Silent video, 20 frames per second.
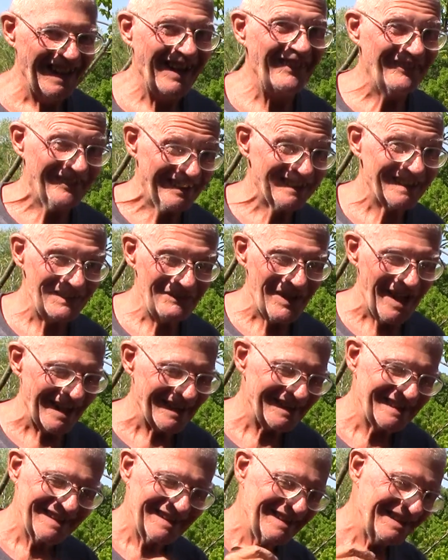I mean, come on.
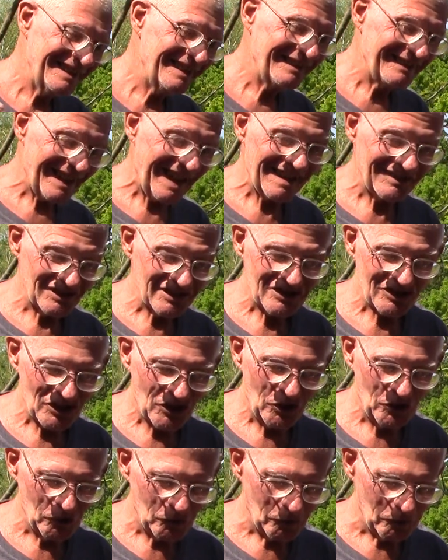That looks
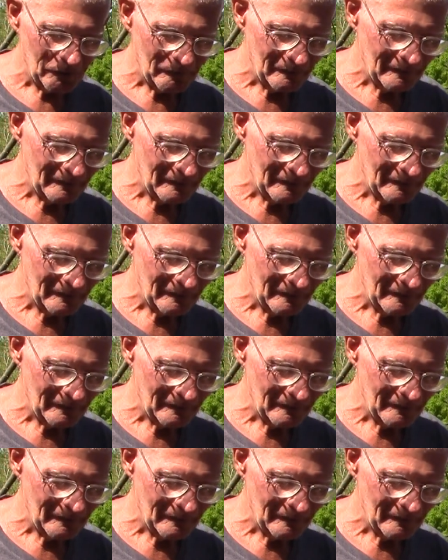cool.